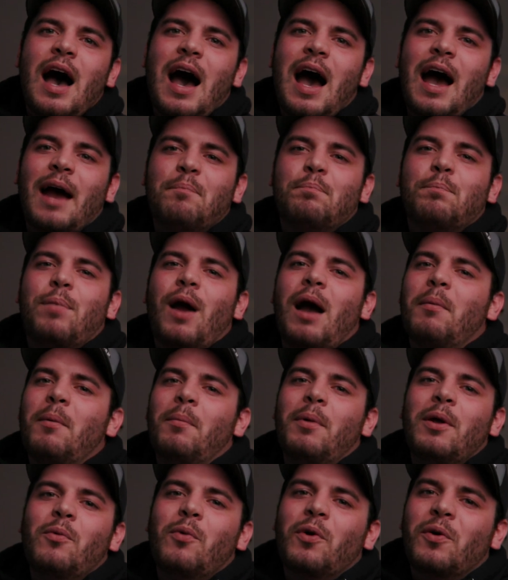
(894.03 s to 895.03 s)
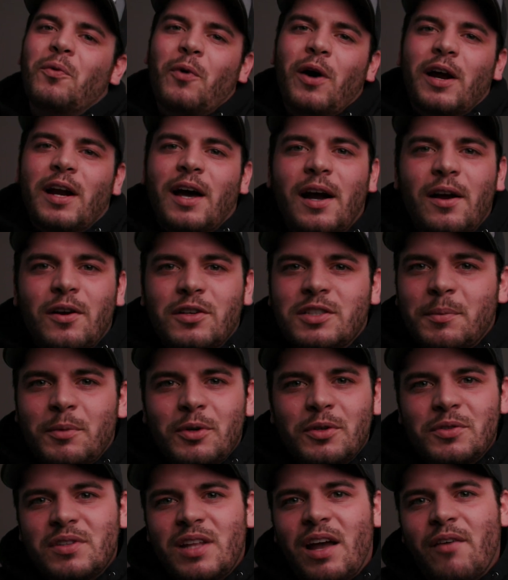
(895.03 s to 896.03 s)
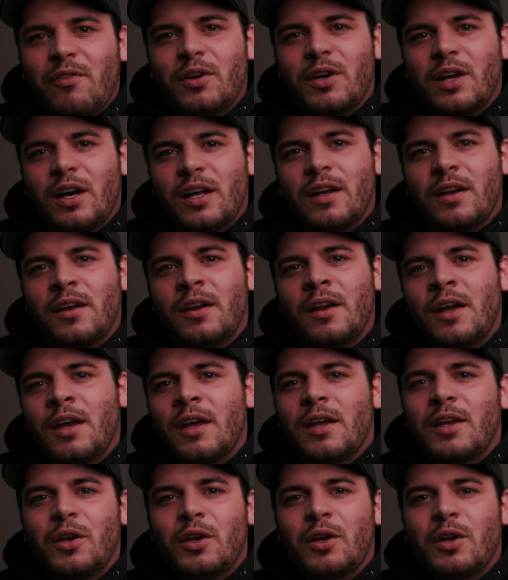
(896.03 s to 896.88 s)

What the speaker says: I probably wouldn't want to hire someone who's never done,